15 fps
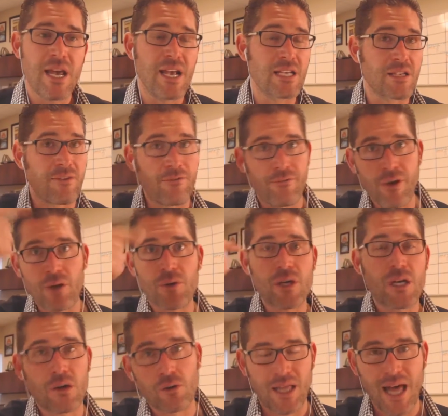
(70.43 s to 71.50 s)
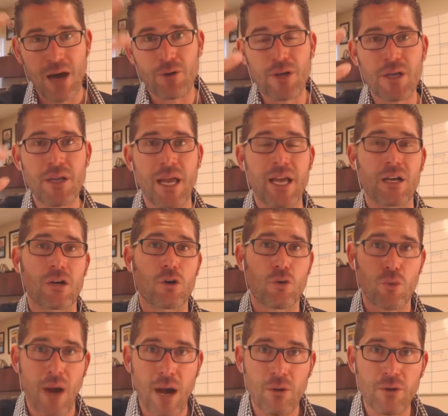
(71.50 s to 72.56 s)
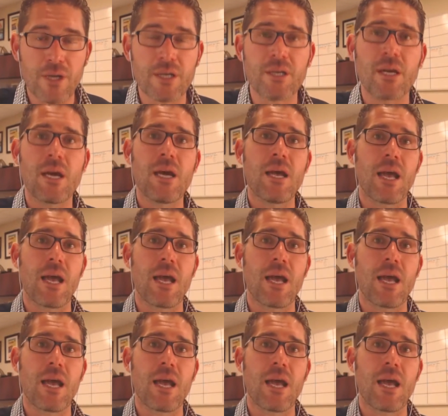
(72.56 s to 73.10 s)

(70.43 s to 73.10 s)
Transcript: is a very clouded and crowded